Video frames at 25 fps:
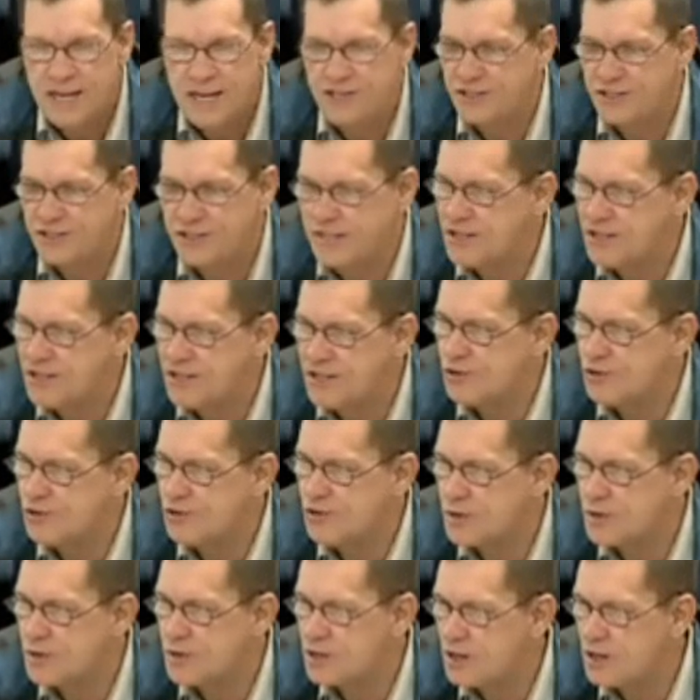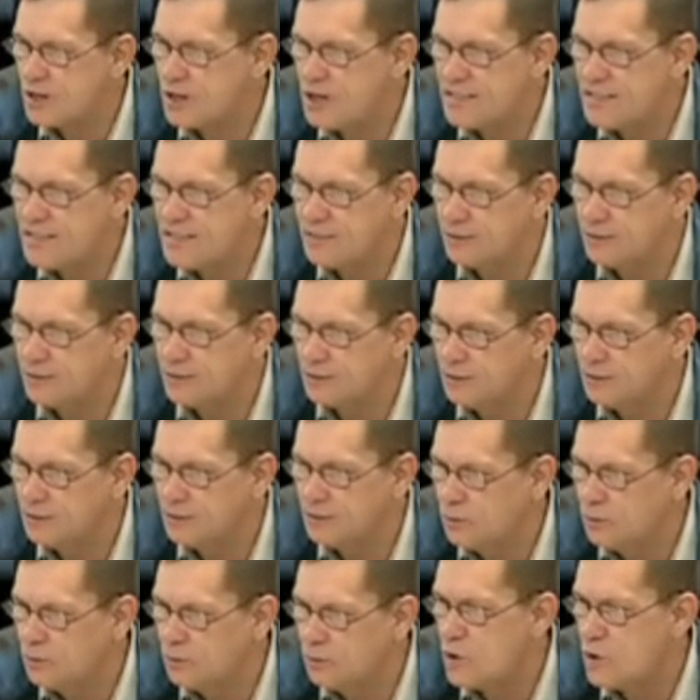Agency issues them another
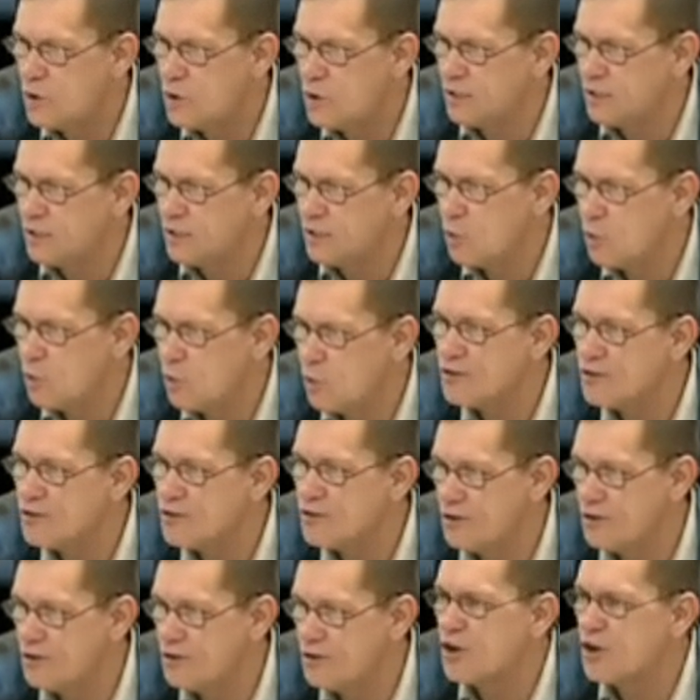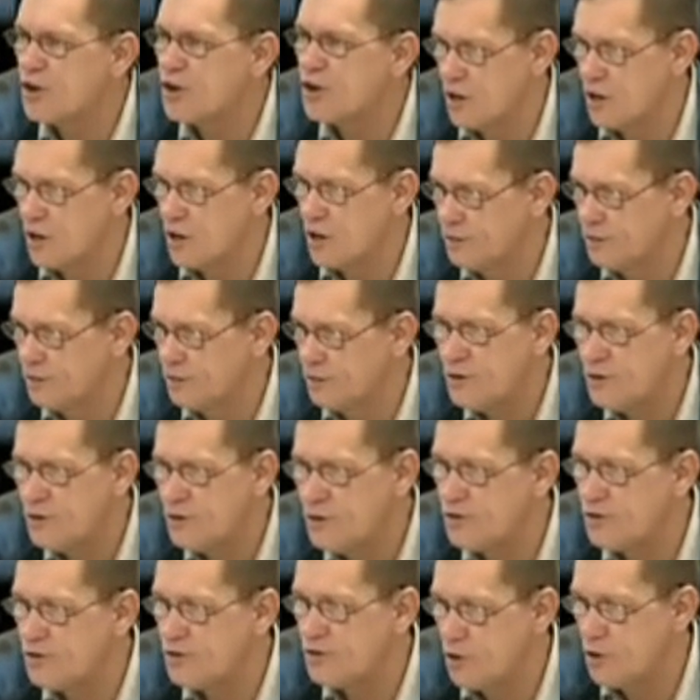license. Where is the deterrent?
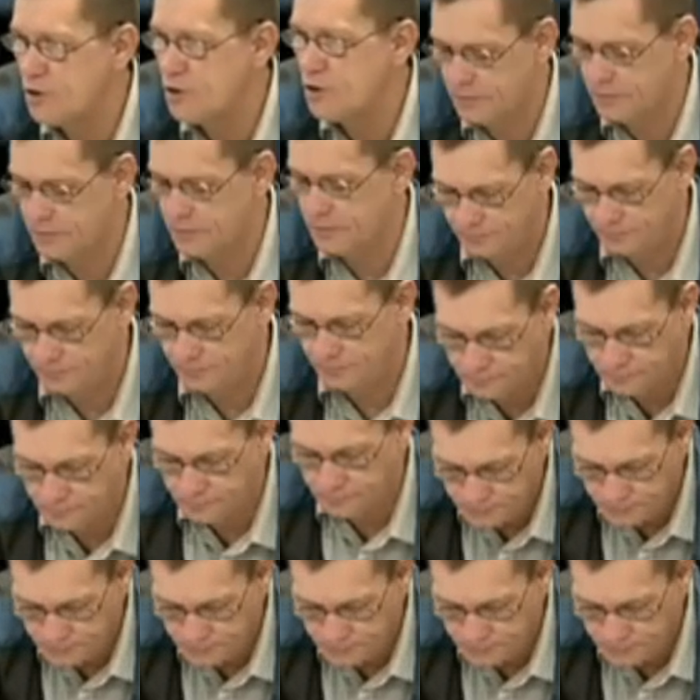There's no deterrent.